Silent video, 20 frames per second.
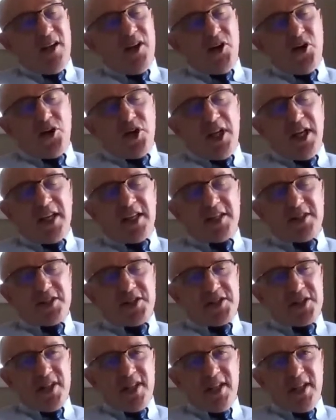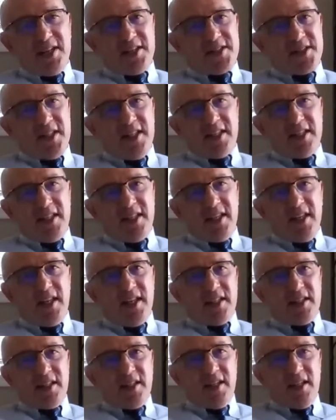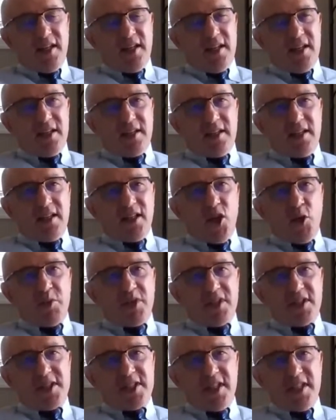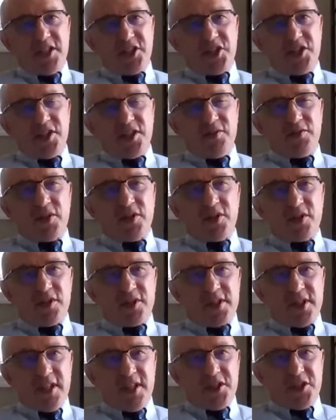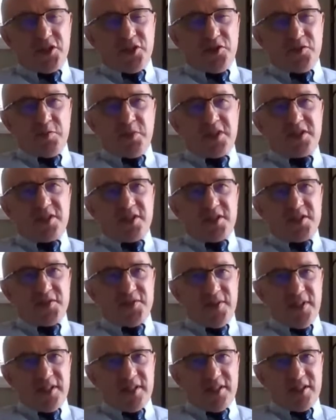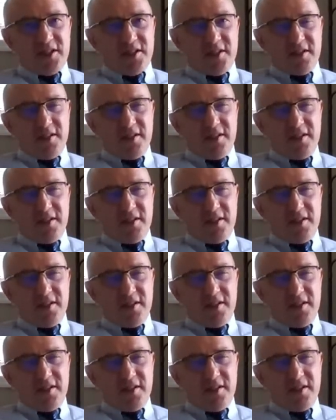All I can say is that, again, globalization and virtualization of business function